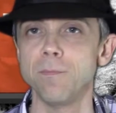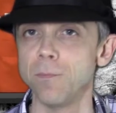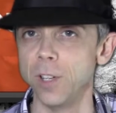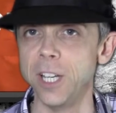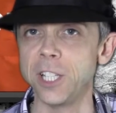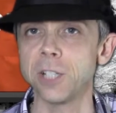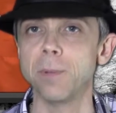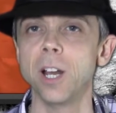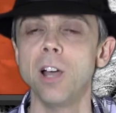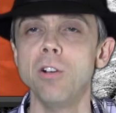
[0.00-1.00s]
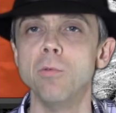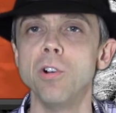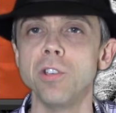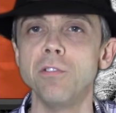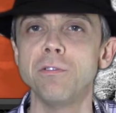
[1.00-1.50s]
list below
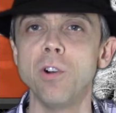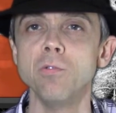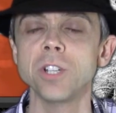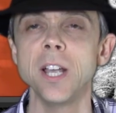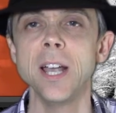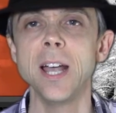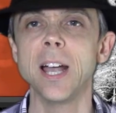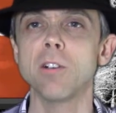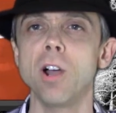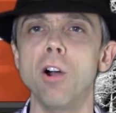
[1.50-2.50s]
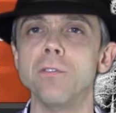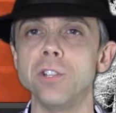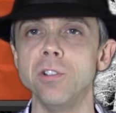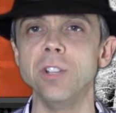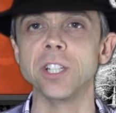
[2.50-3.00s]
what you thought. Quite often
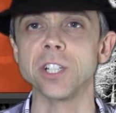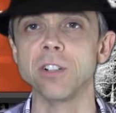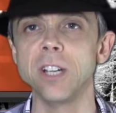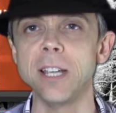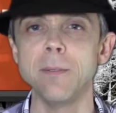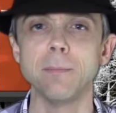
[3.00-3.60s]
you disagree,